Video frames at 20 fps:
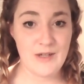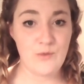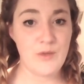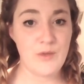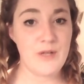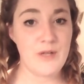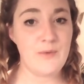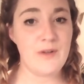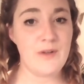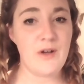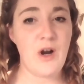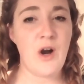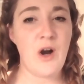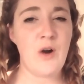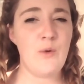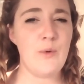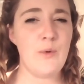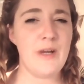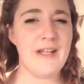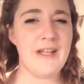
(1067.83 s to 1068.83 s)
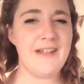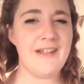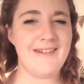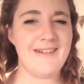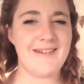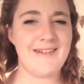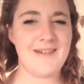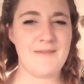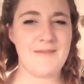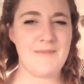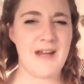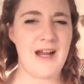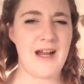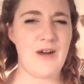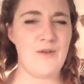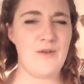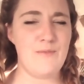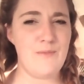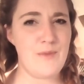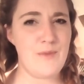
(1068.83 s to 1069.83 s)
we will always
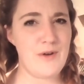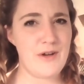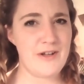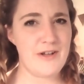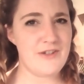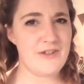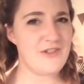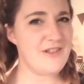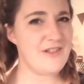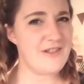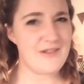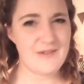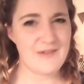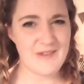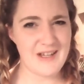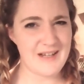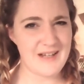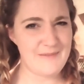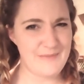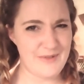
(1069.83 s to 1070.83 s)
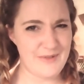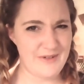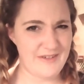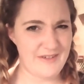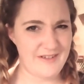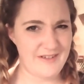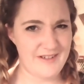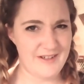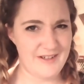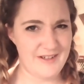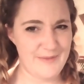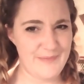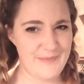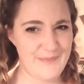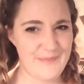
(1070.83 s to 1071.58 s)
somehow merge into that person.